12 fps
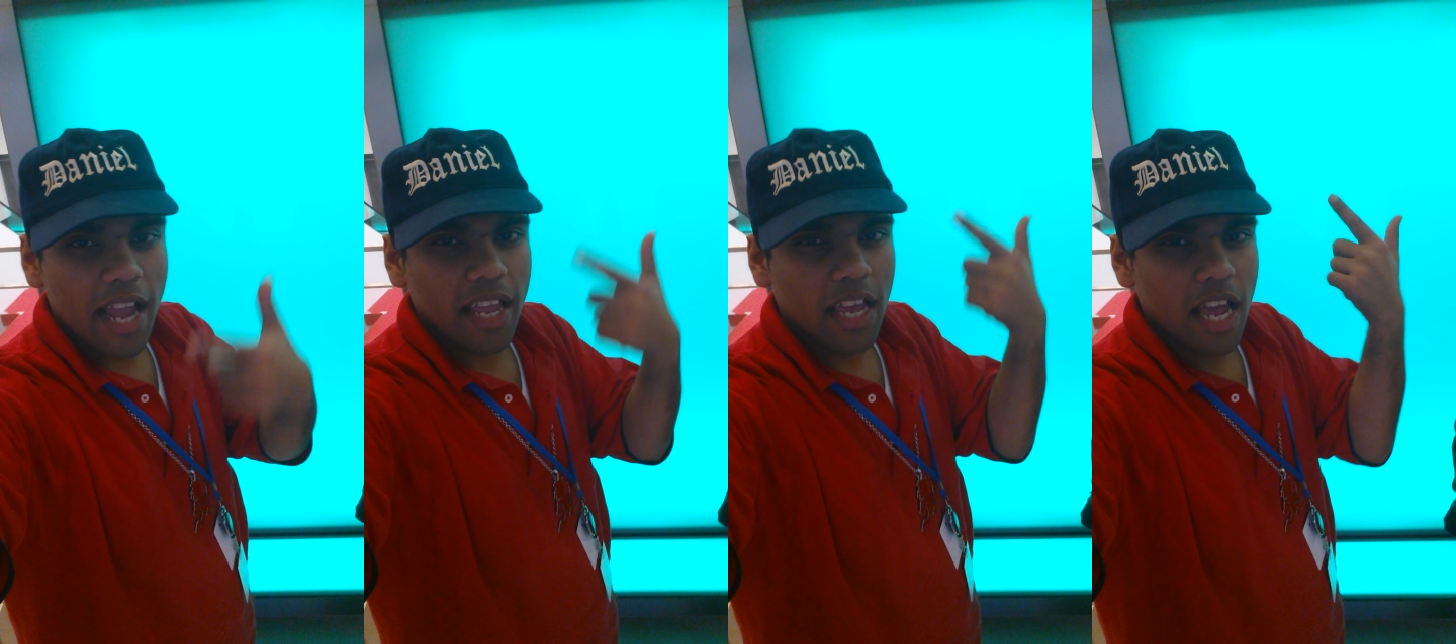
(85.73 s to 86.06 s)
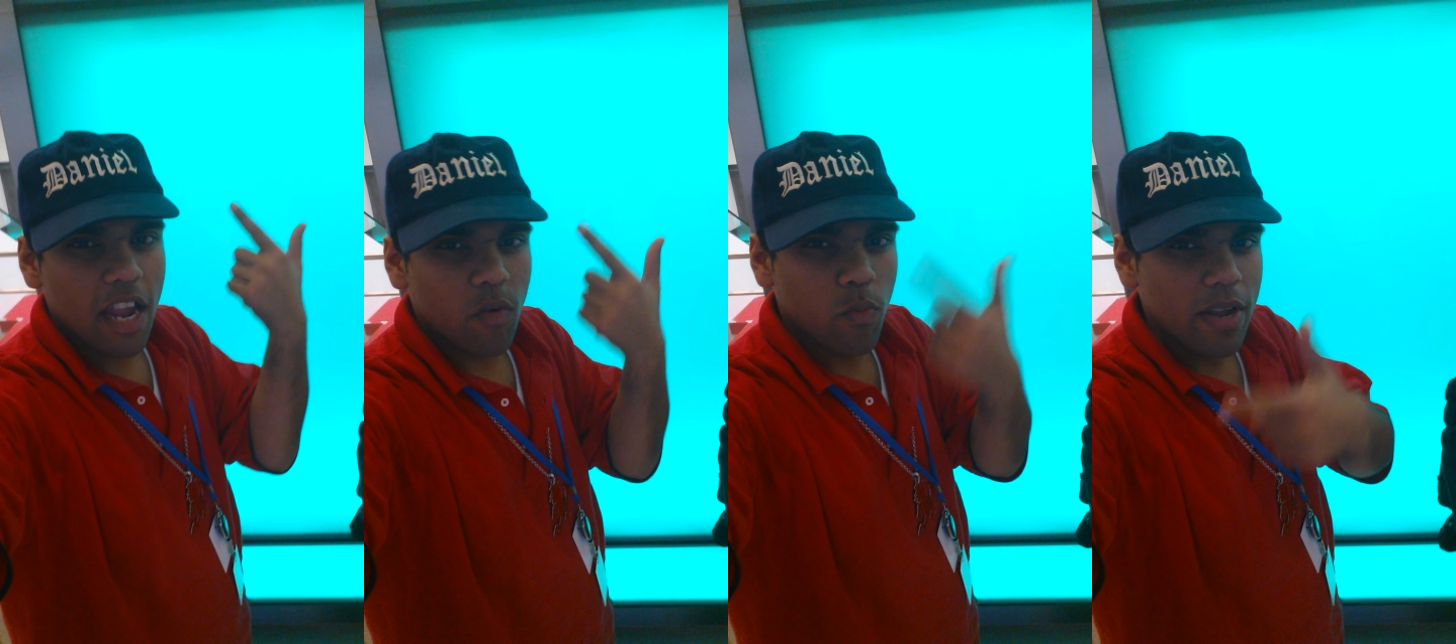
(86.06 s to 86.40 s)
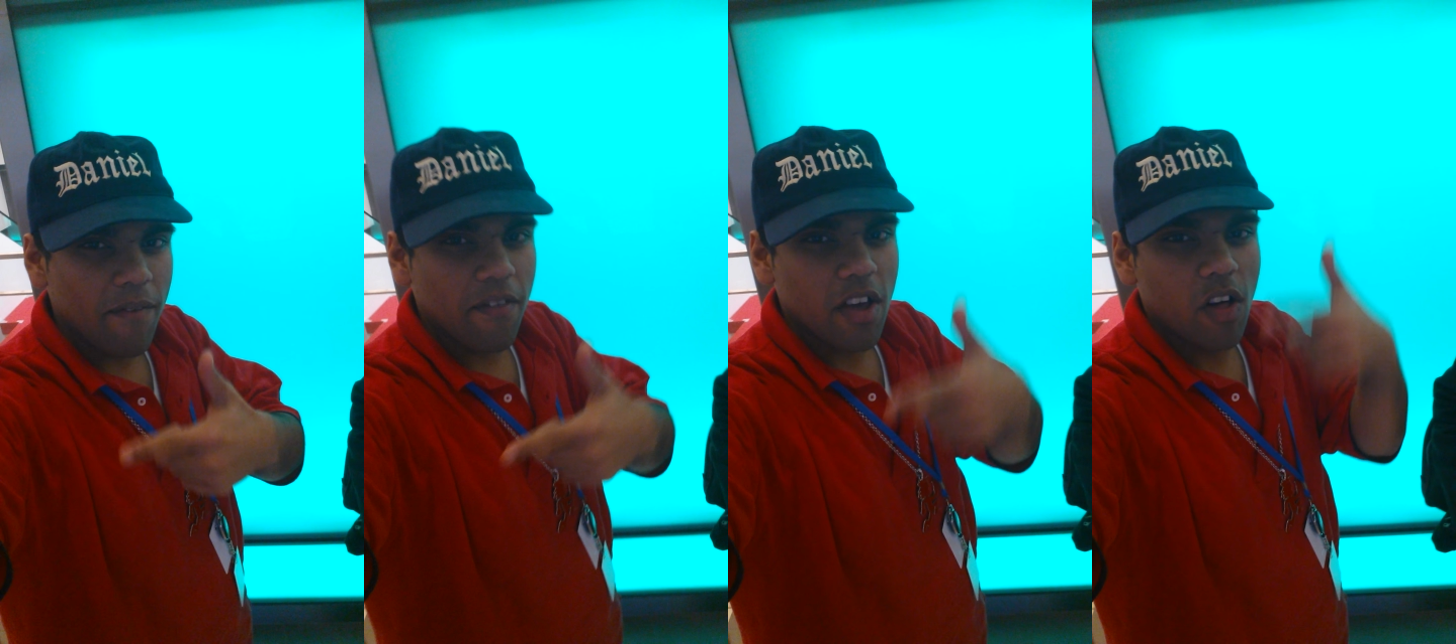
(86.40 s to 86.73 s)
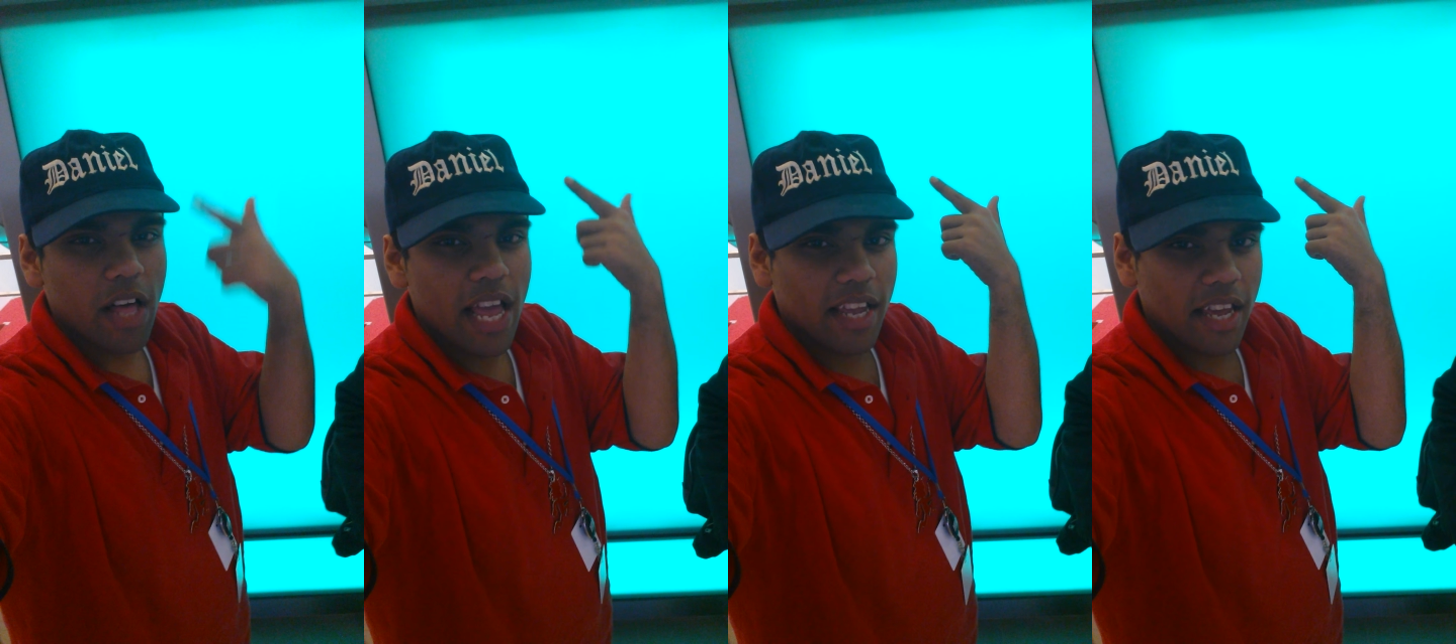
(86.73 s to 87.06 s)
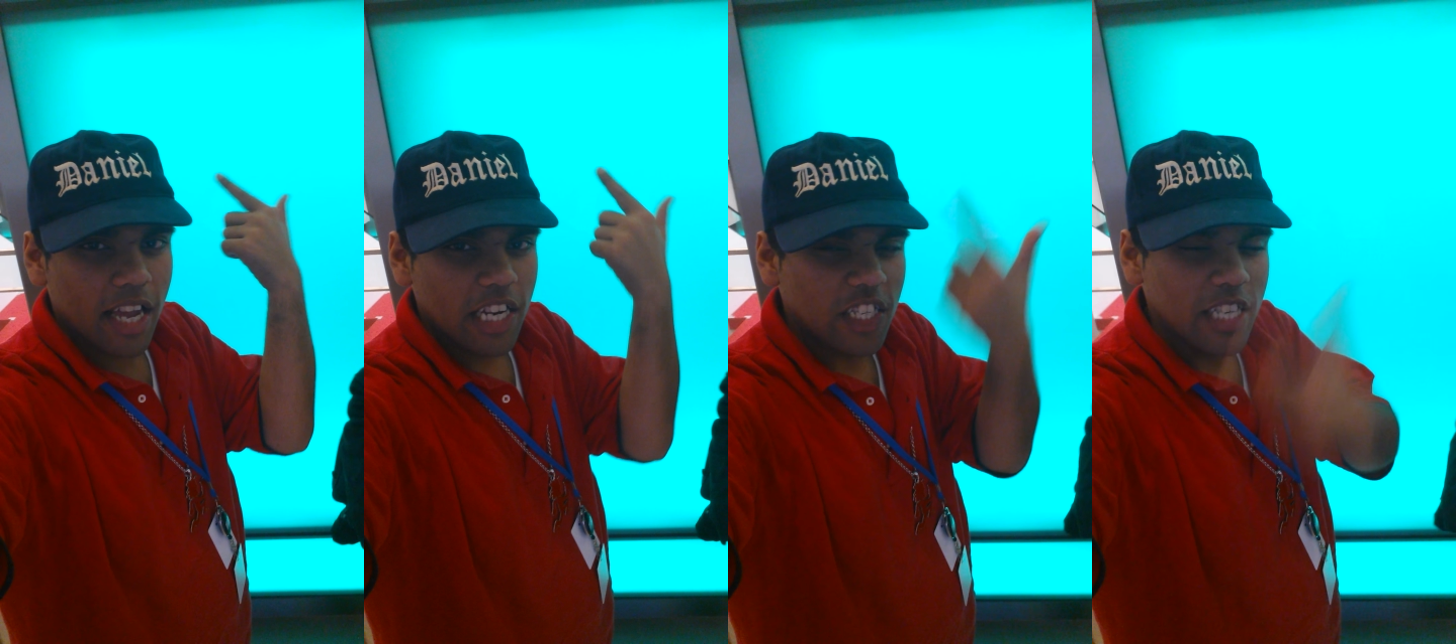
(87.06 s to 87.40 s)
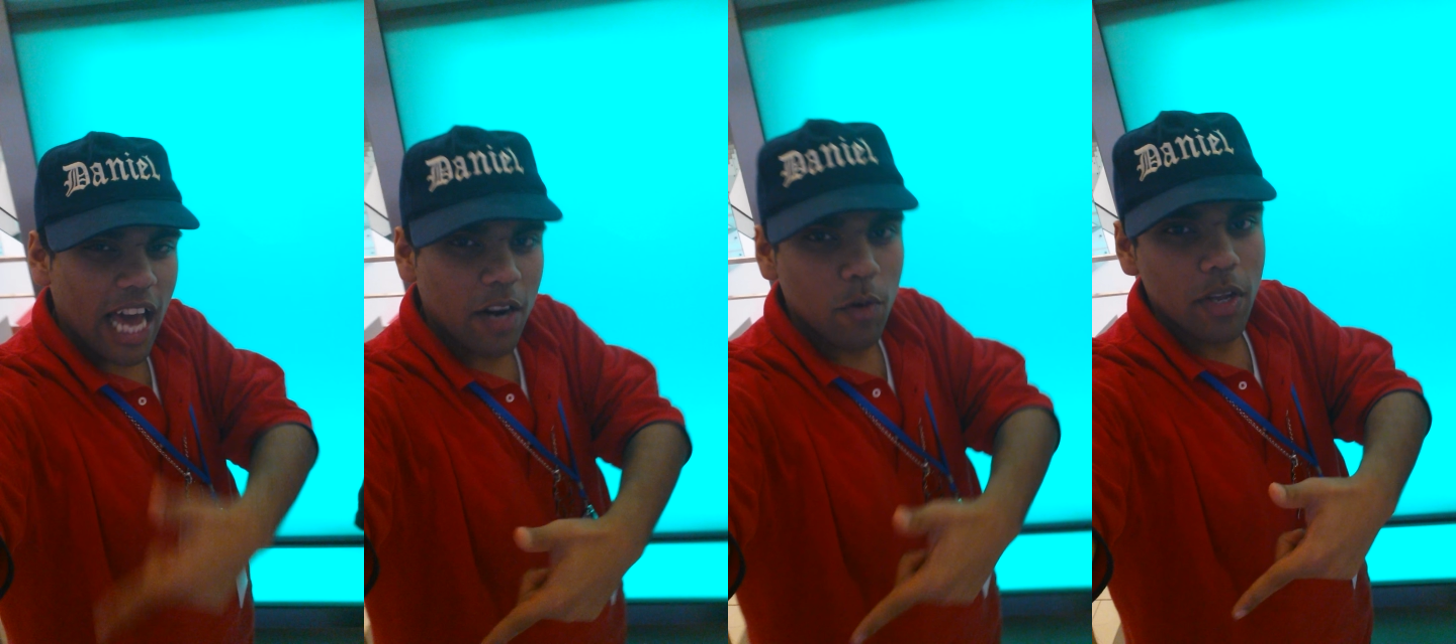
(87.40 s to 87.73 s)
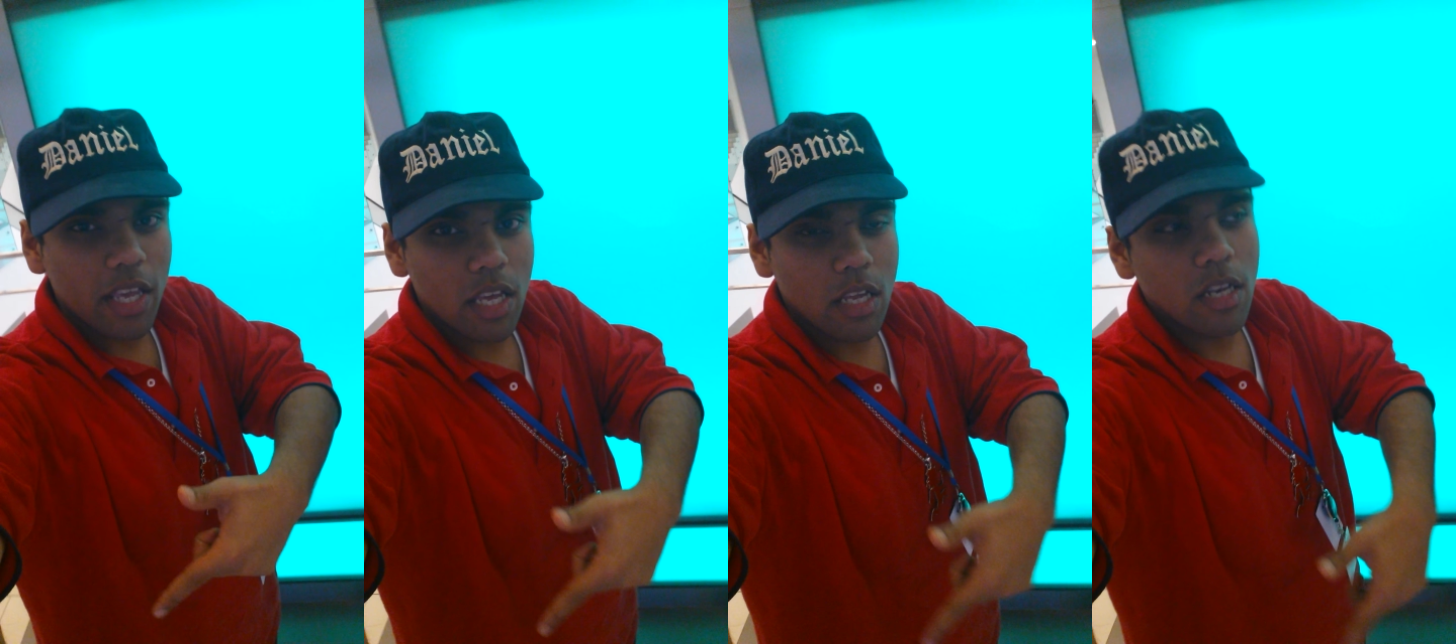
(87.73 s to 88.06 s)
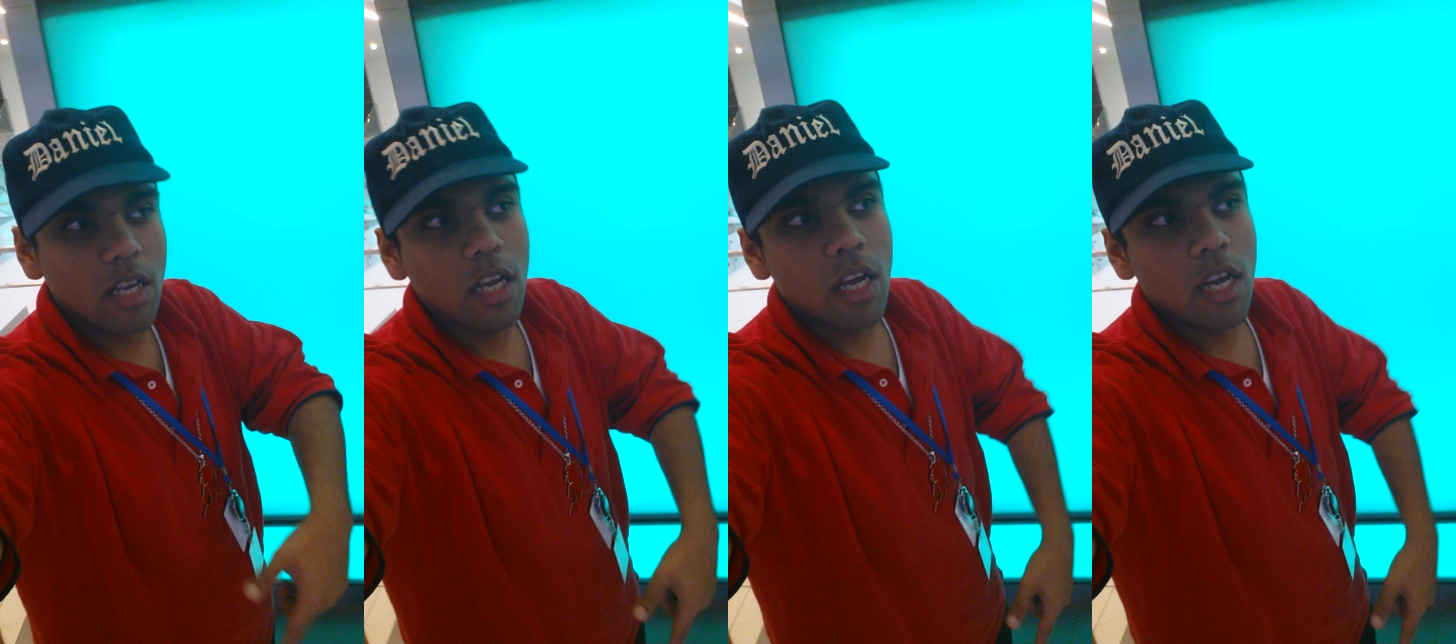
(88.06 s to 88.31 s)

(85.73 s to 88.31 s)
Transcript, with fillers: aka Refill, aka Shadow Kid.